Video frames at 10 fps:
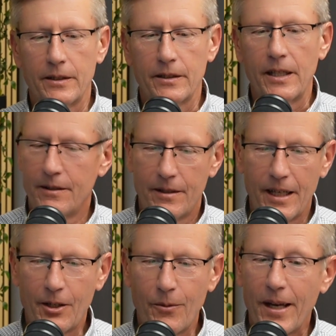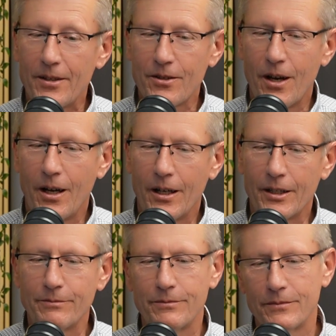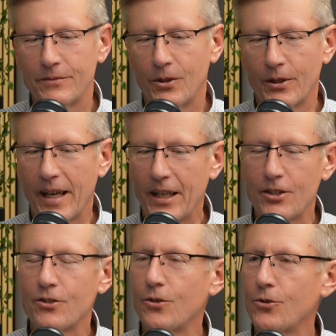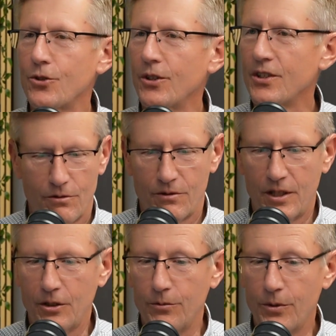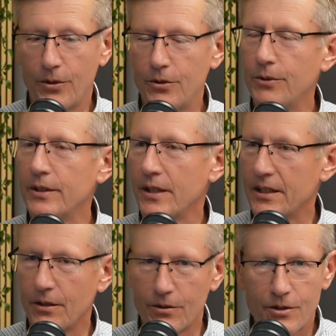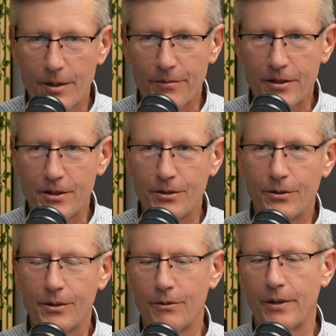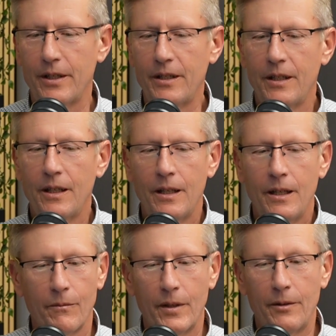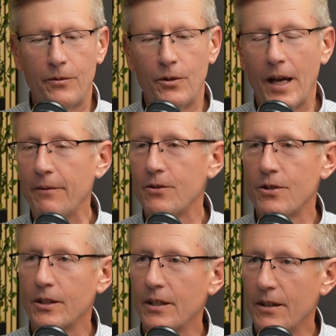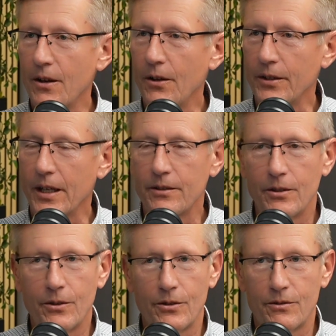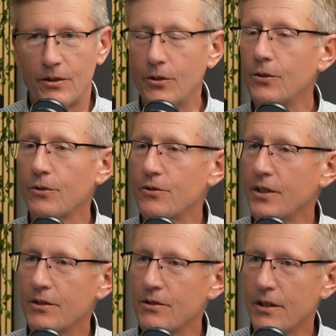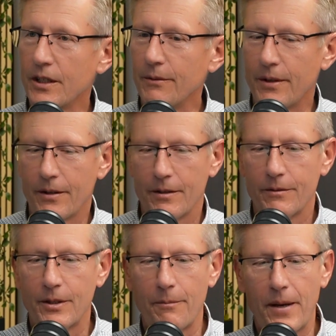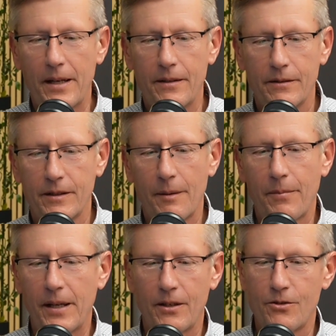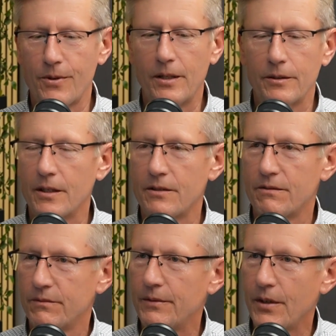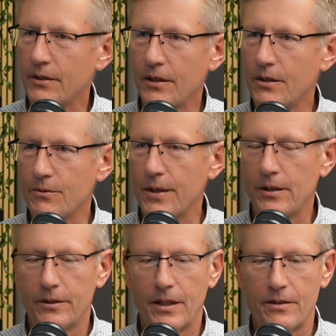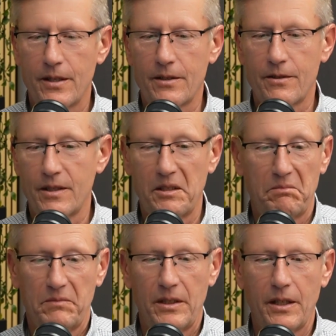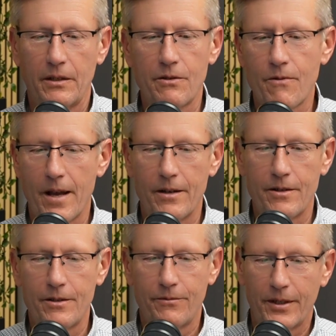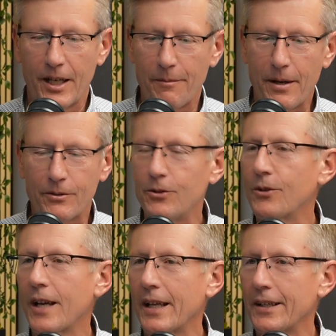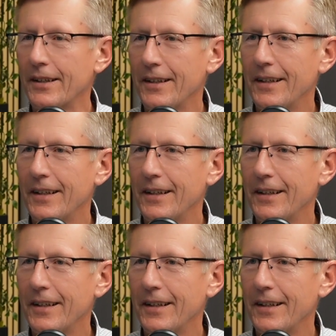The key takeaways are organic social is still worth doing. Like, don't stop what you're doing already. If you haven't started at all yet, you could consider starting with a paid campaign as well. We've done that as well. That's actually another strategy. Forget about the organic,